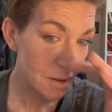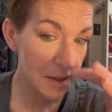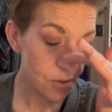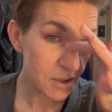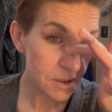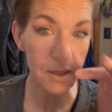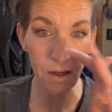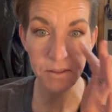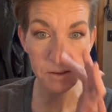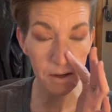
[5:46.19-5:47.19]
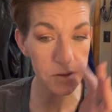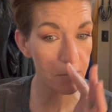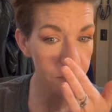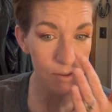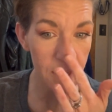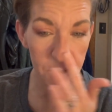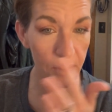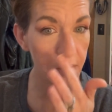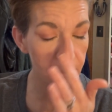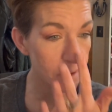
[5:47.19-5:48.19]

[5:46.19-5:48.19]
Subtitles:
unless you're watching this on like TikTok or something, because I end up like